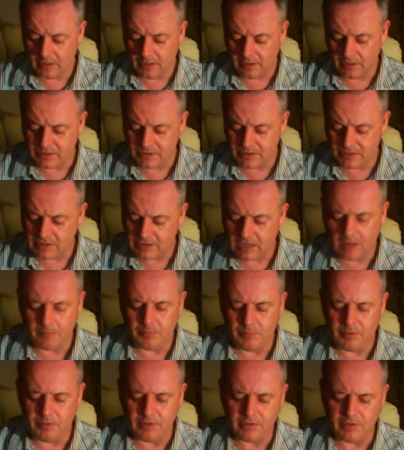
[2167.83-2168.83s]
and
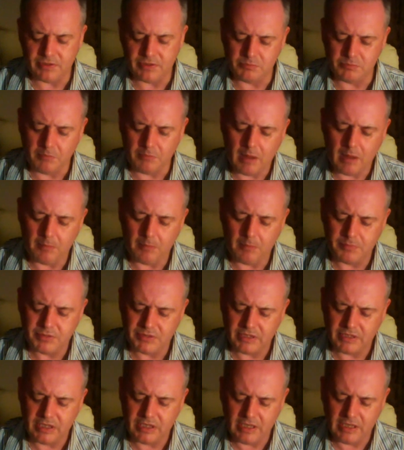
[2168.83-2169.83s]
scampulas,
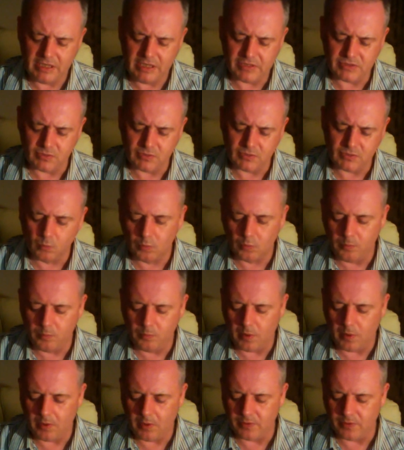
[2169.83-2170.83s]
maps, keys, and wood
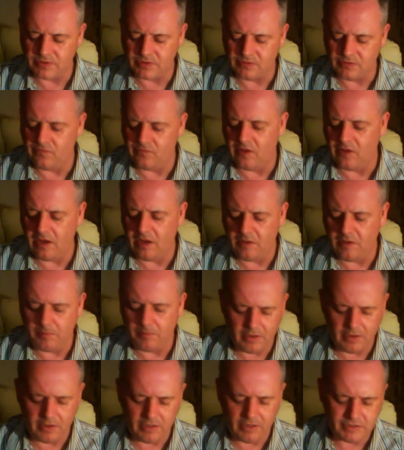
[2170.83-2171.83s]
piles of
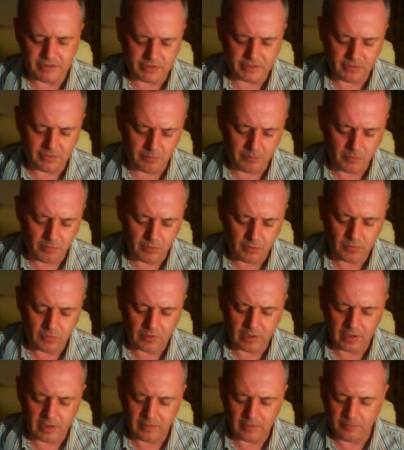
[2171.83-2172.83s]
halfpennies and
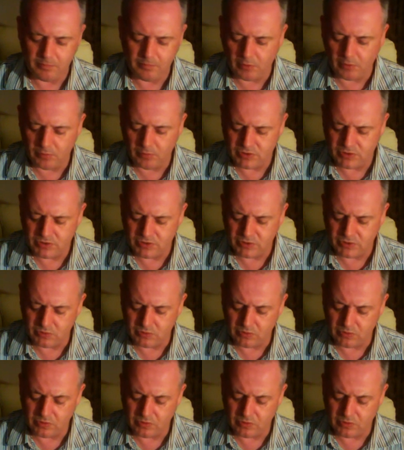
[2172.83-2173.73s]
moonlight brooches with